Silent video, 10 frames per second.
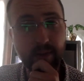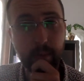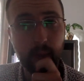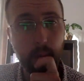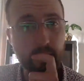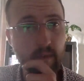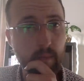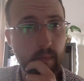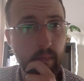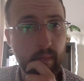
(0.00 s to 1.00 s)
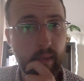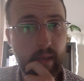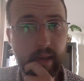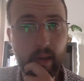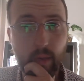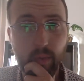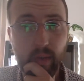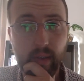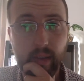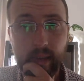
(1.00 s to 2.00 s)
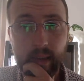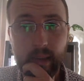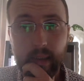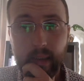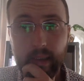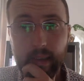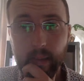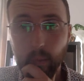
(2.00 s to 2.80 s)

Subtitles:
and bobs, and hopefully it'll